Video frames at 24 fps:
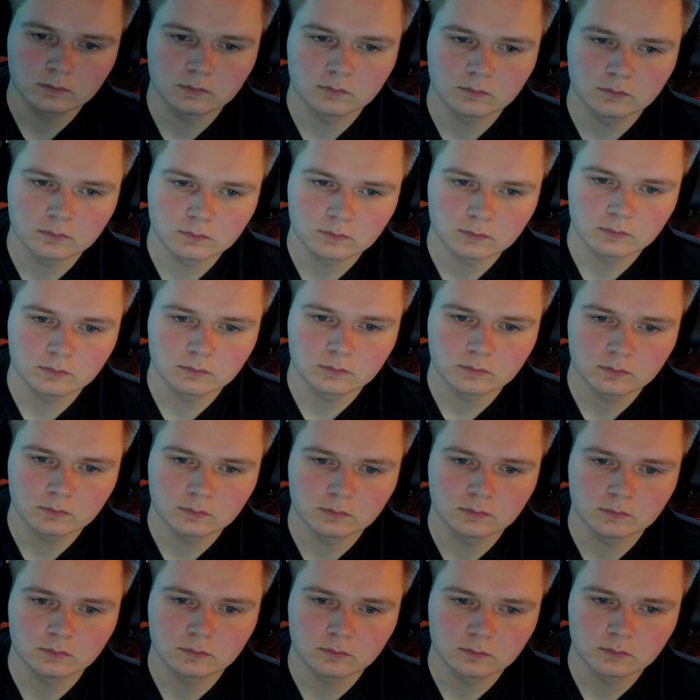But we need
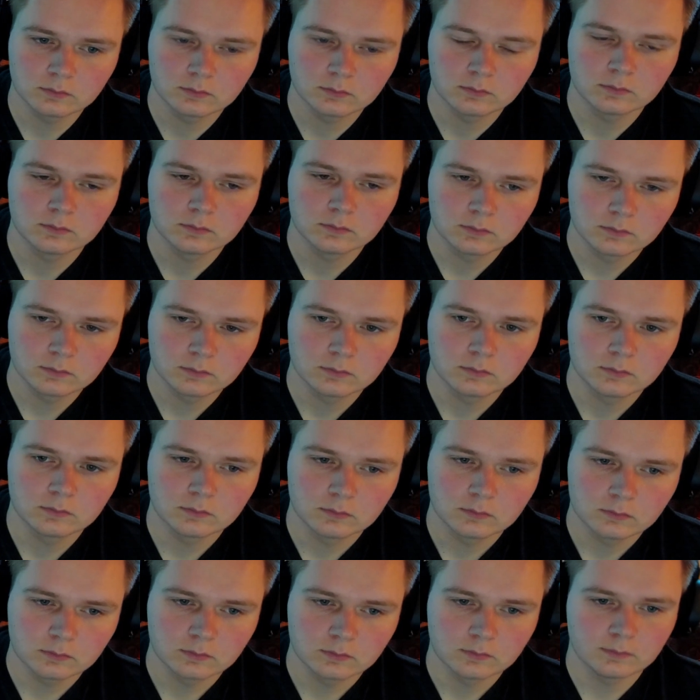everyone's support to
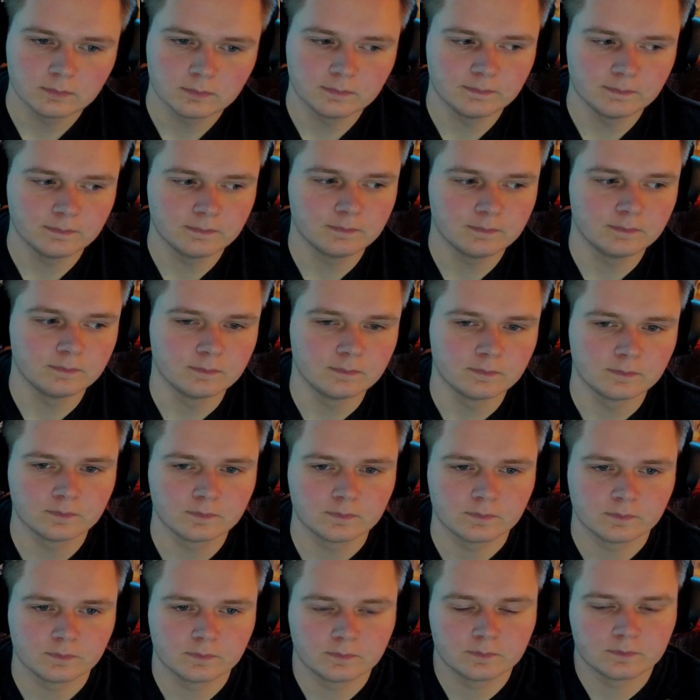bring its true mm.
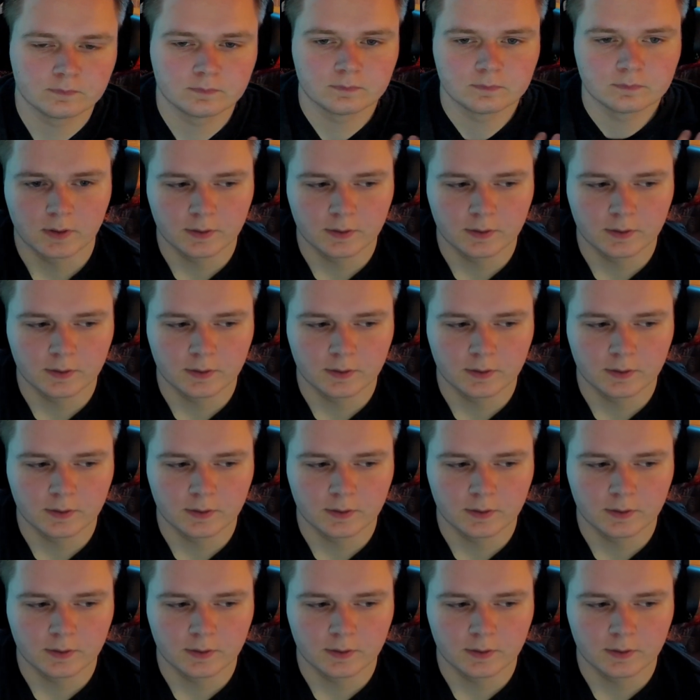strength to life.